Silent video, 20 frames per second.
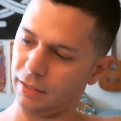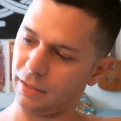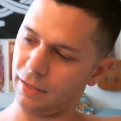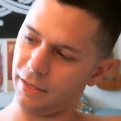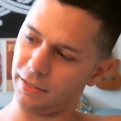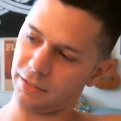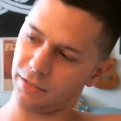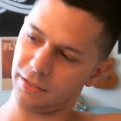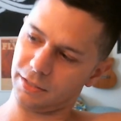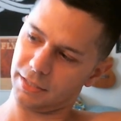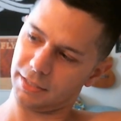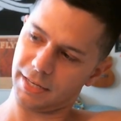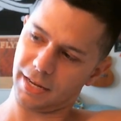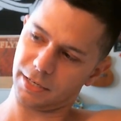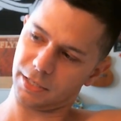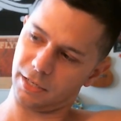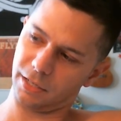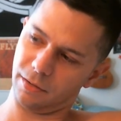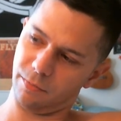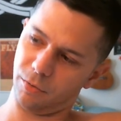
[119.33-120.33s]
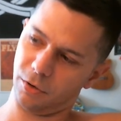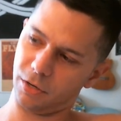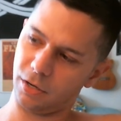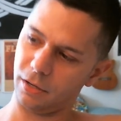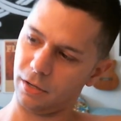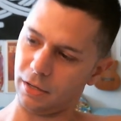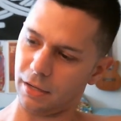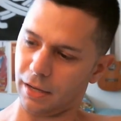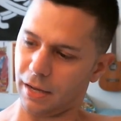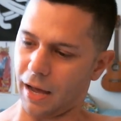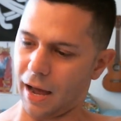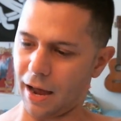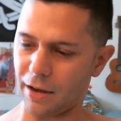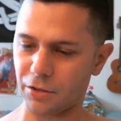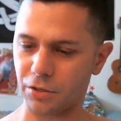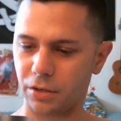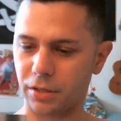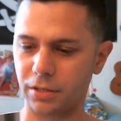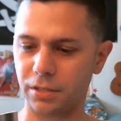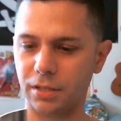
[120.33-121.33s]
Nice because it's actually a book as
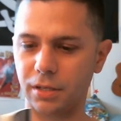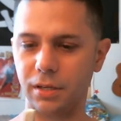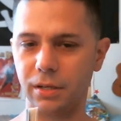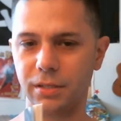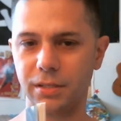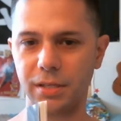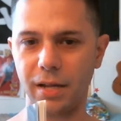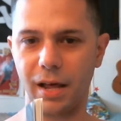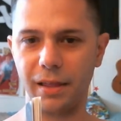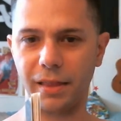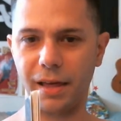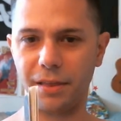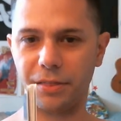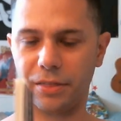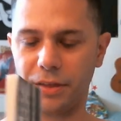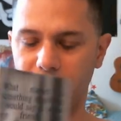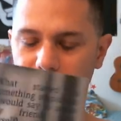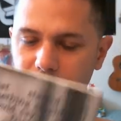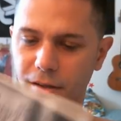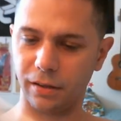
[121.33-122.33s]
you can see, it's not that thick.